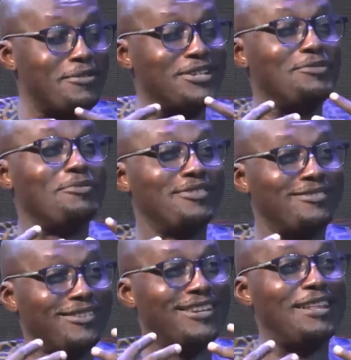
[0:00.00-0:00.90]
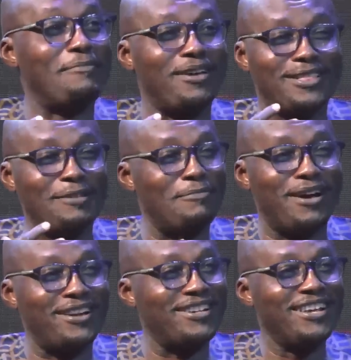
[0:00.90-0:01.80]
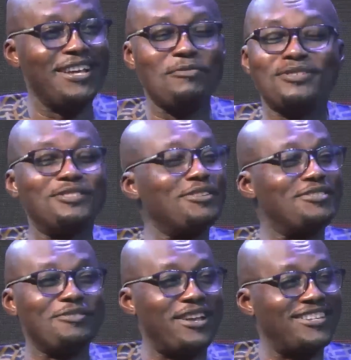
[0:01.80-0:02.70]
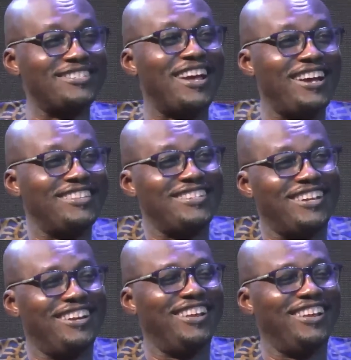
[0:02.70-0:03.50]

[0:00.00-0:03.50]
As the way she was talking about the marriage, it was just so exciting.